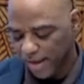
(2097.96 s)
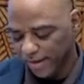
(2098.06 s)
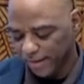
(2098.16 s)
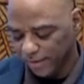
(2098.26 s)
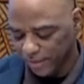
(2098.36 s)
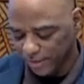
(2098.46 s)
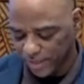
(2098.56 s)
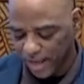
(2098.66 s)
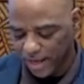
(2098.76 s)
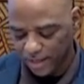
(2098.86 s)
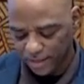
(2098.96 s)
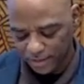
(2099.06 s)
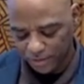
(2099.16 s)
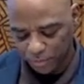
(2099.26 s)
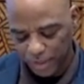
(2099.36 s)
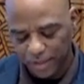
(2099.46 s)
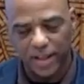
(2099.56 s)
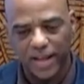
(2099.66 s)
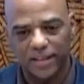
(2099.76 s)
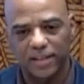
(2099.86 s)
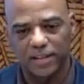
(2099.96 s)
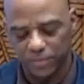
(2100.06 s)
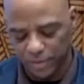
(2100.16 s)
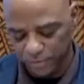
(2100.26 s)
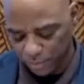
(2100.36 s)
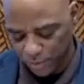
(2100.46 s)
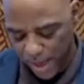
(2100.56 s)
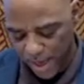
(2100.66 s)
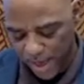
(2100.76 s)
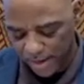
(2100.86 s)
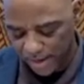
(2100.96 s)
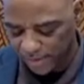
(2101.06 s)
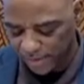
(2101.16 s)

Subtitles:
of disdain that speaks like the invisible man as I